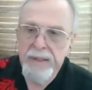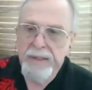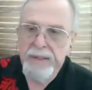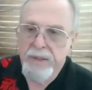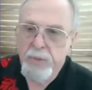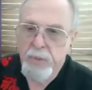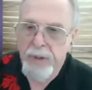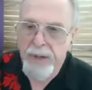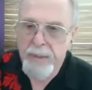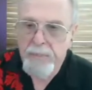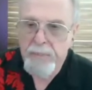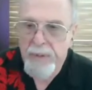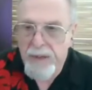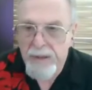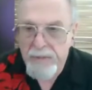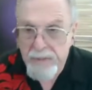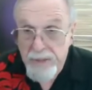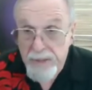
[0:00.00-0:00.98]
sweep
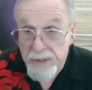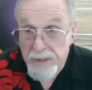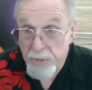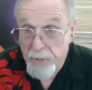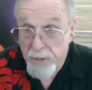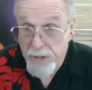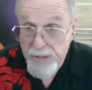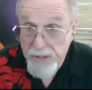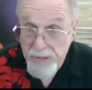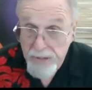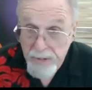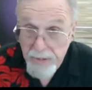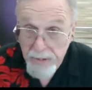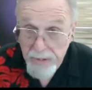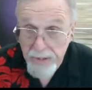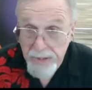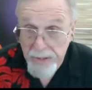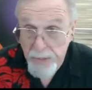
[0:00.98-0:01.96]
of
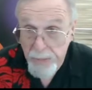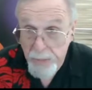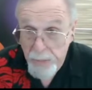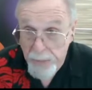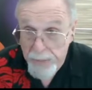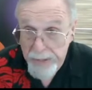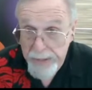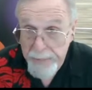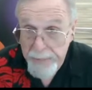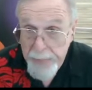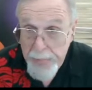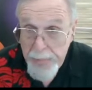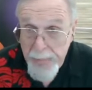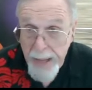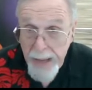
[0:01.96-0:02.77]
congressional authority,